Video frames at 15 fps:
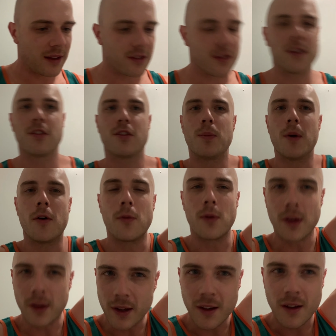does smell
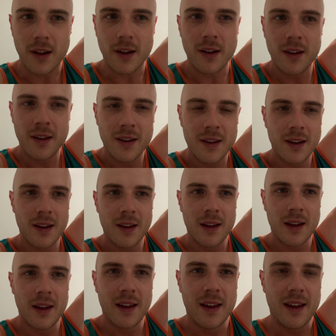really good.
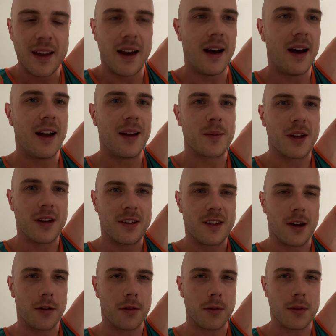I'm going to
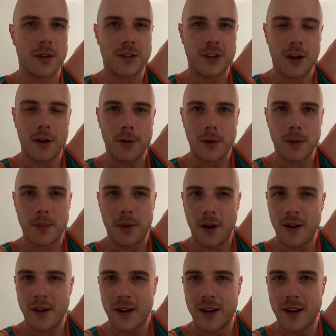tear through this deodorant bar.